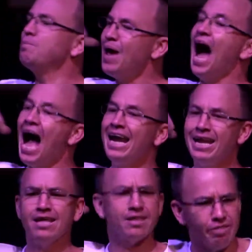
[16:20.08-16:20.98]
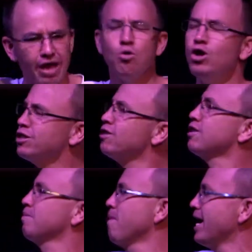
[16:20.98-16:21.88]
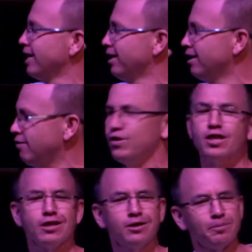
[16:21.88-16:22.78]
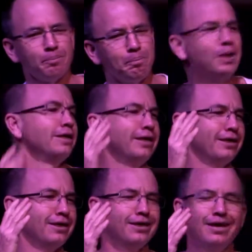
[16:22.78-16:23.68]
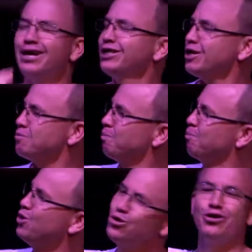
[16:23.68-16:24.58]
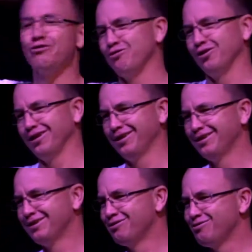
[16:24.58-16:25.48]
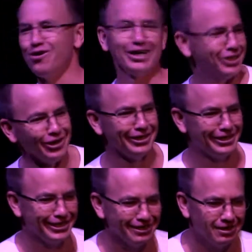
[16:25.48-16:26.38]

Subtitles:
behind us, there was this magnificent building, just beautiful for a church.